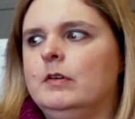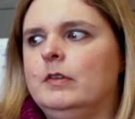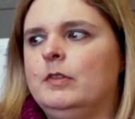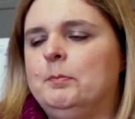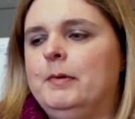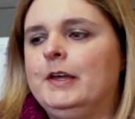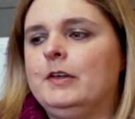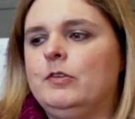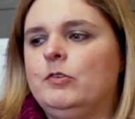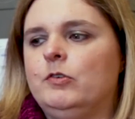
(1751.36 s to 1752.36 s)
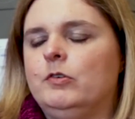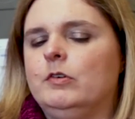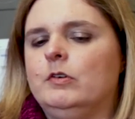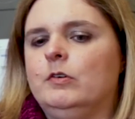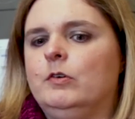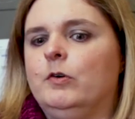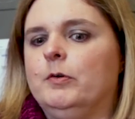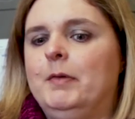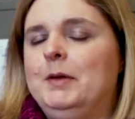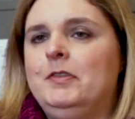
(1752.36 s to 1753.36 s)
the biggest, or
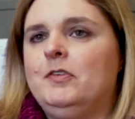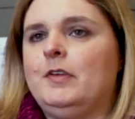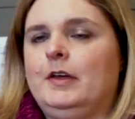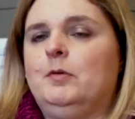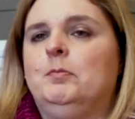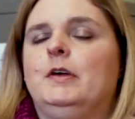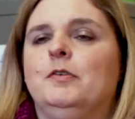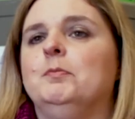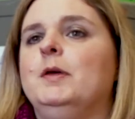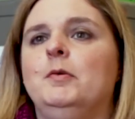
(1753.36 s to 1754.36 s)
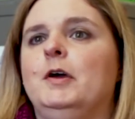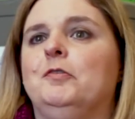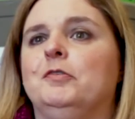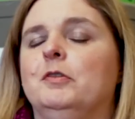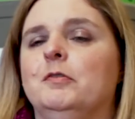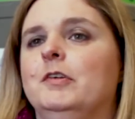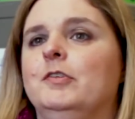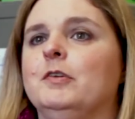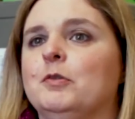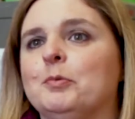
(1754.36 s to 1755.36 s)
maybe the second biggest, maybe after the
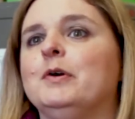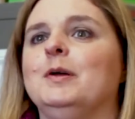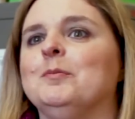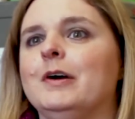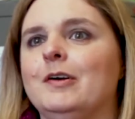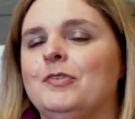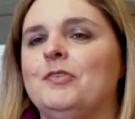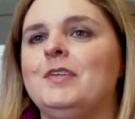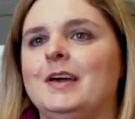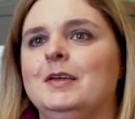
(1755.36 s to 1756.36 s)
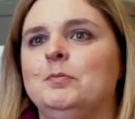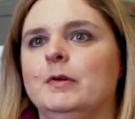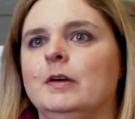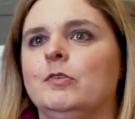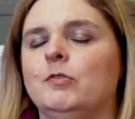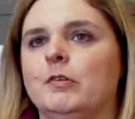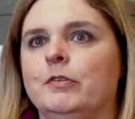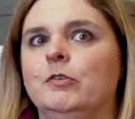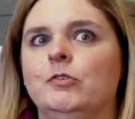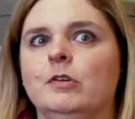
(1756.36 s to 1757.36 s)
invention of the printing press, the second biggest
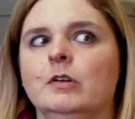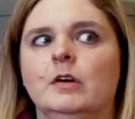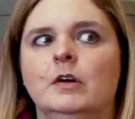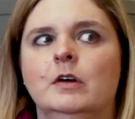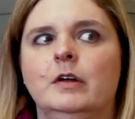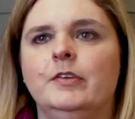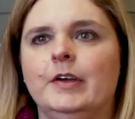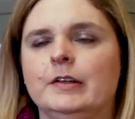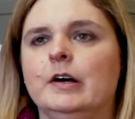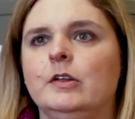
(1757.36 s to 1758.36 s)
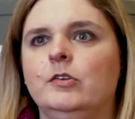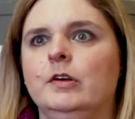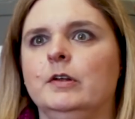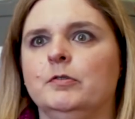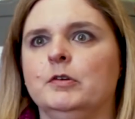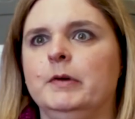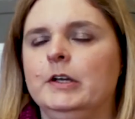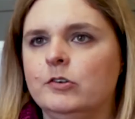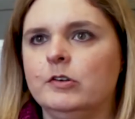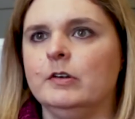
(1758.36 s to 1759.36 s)
revolution in technology and
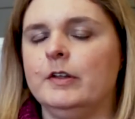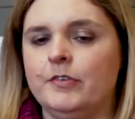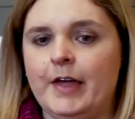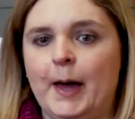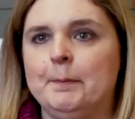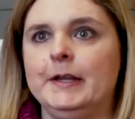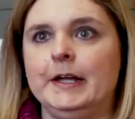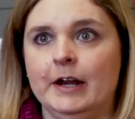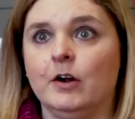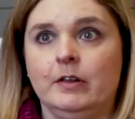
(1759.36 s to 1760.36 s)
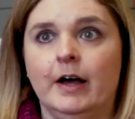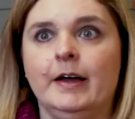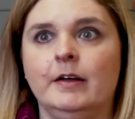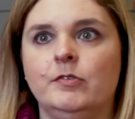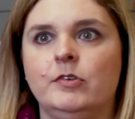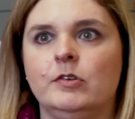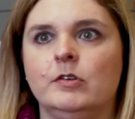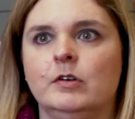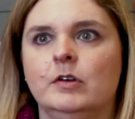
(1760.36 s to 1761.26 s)
information is happening in our lives.